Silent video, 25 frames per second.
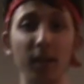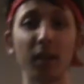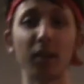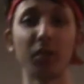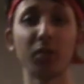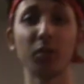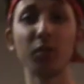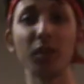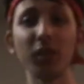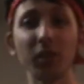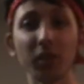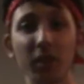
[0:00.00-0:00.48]

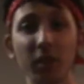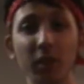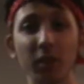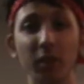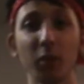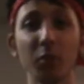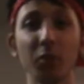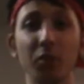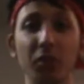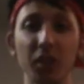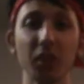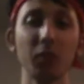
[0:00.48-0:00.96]
So this
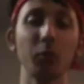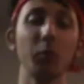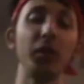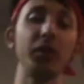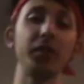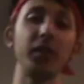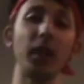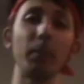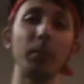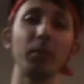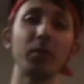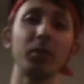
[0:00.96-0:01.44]
concludes this
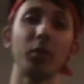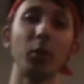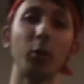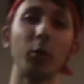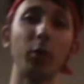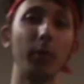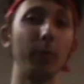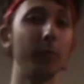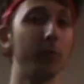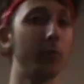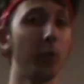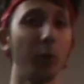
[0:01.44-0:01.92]
week's
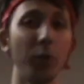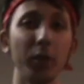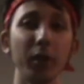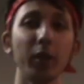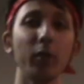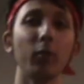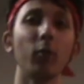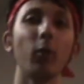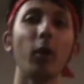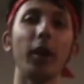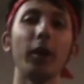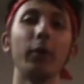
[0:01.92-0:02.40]
episode of Doing
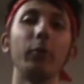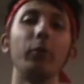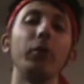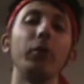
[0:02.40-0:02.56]
It Right